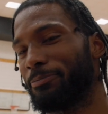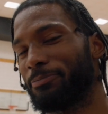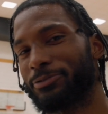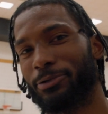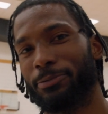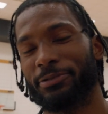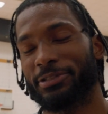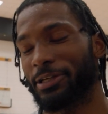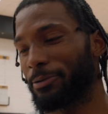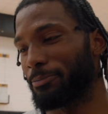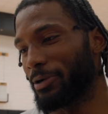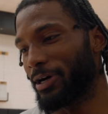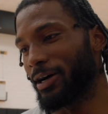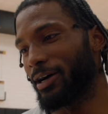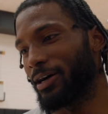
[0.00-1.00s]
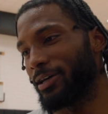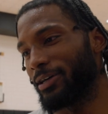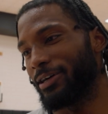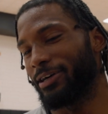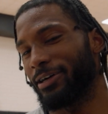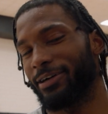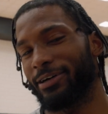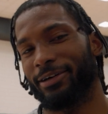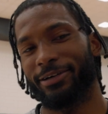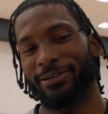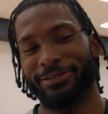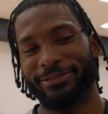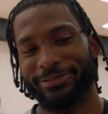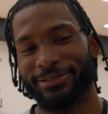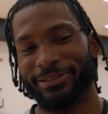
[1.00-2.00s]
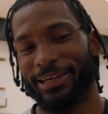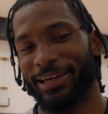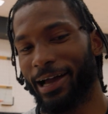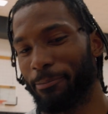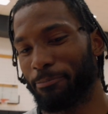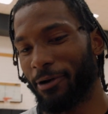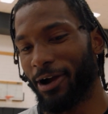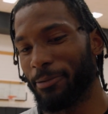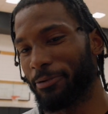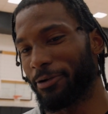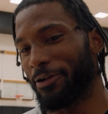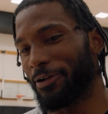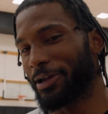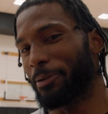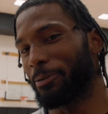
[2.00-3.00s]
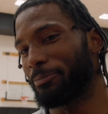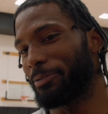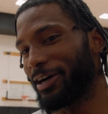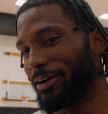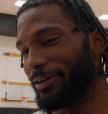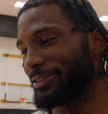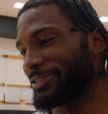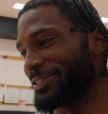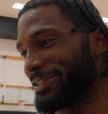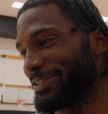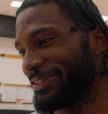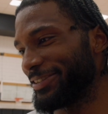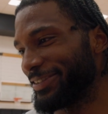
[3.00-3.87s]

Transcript: Sweet potato pie. Yeah, I'll probably put on a couple pounds. So